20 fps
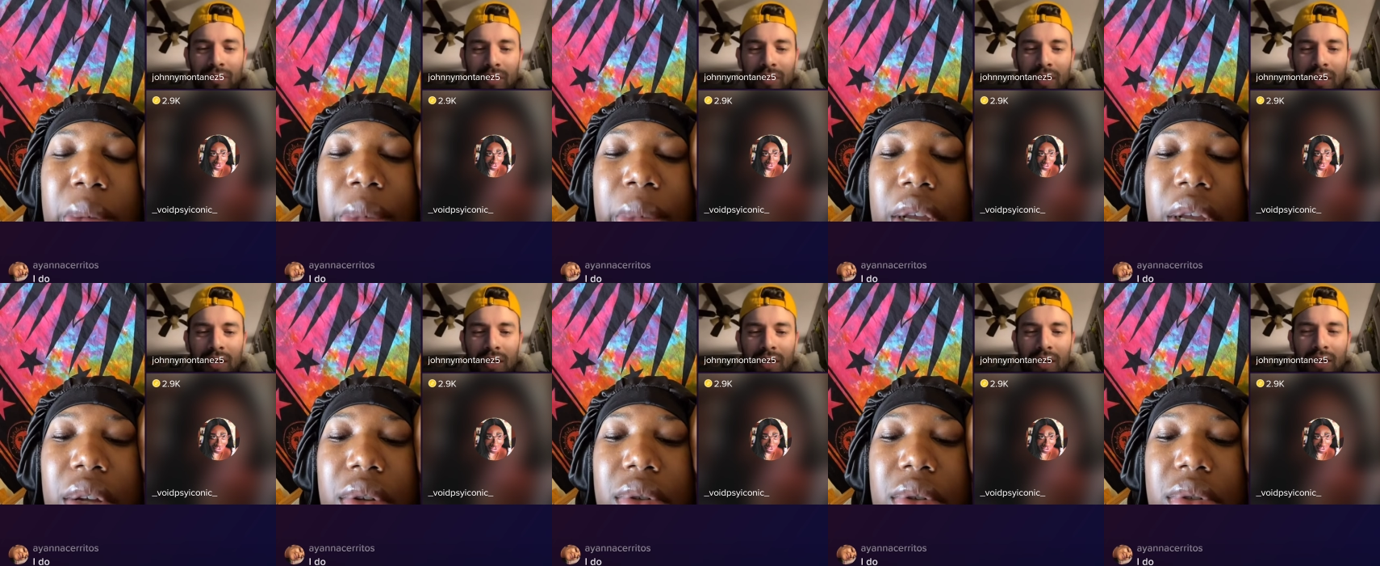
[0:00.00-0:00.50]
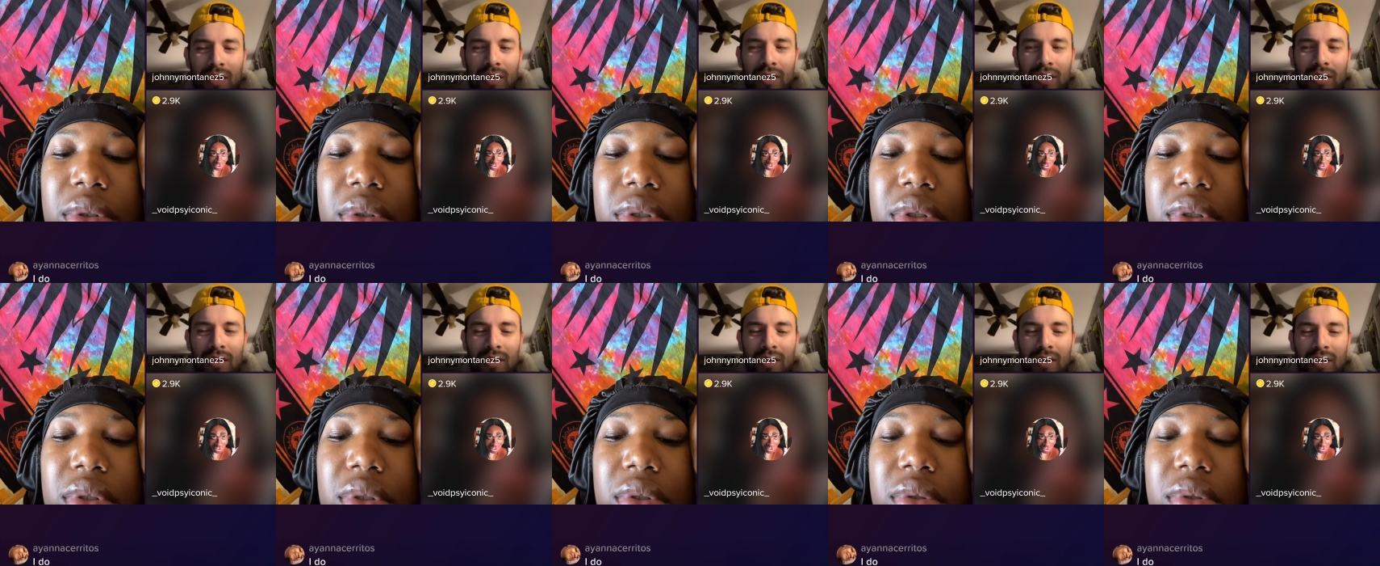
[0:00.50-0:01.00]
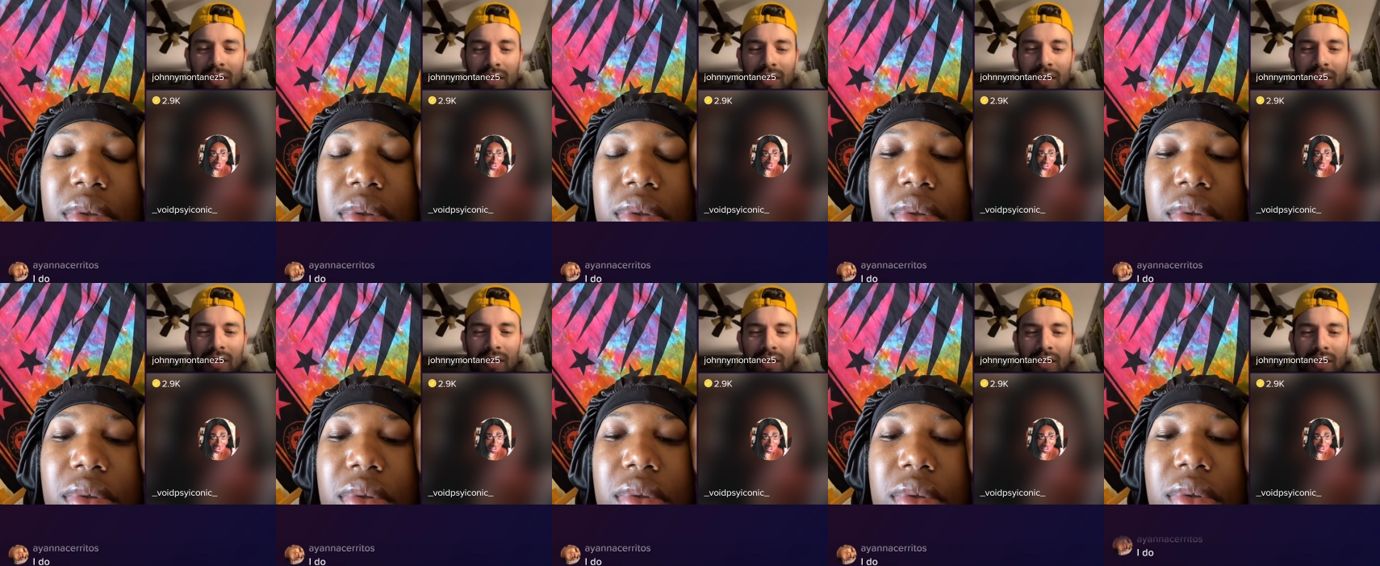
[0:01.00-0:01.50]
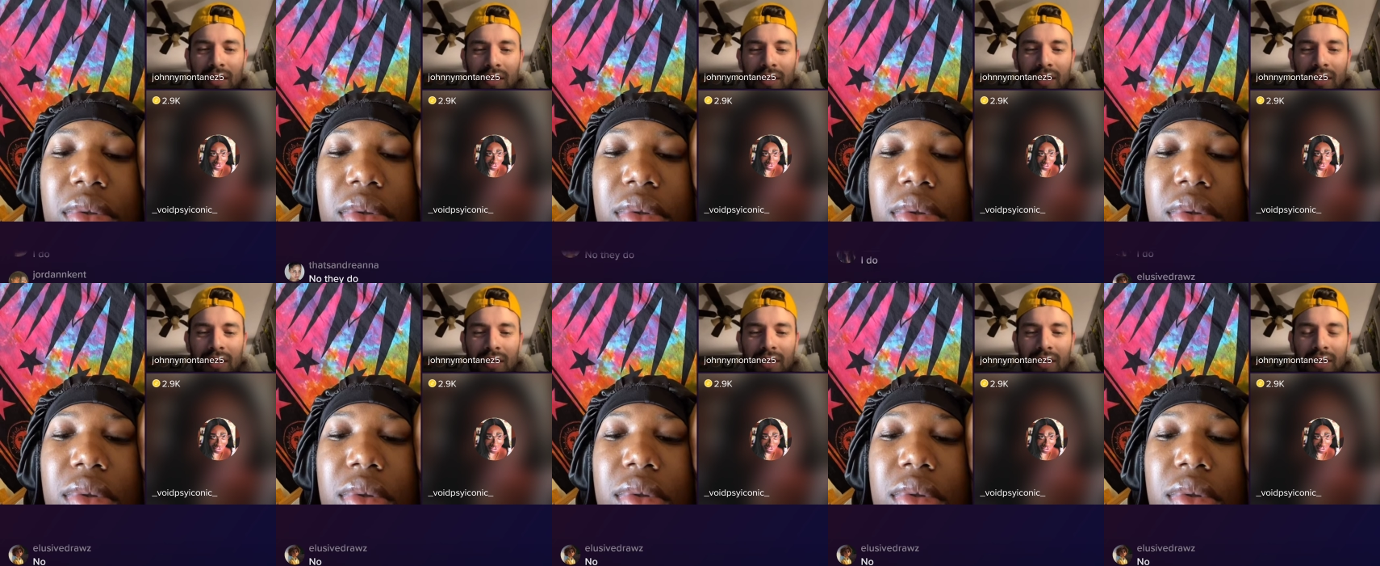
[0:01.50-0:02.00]

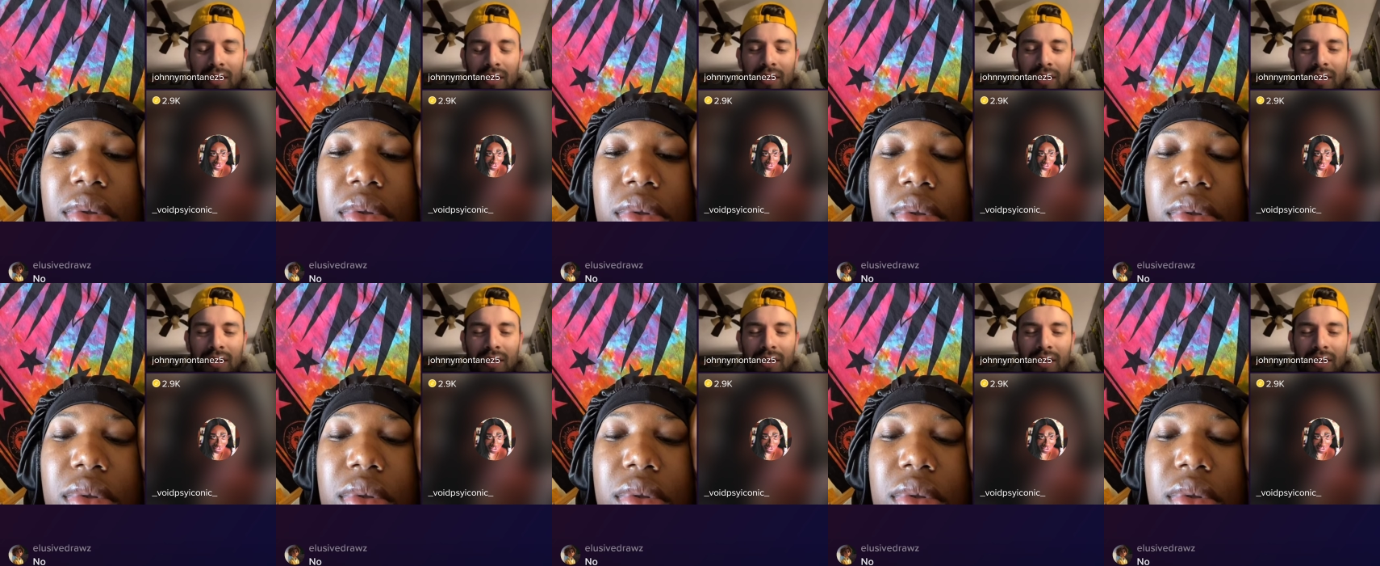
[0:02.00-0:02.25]
Nothing is said.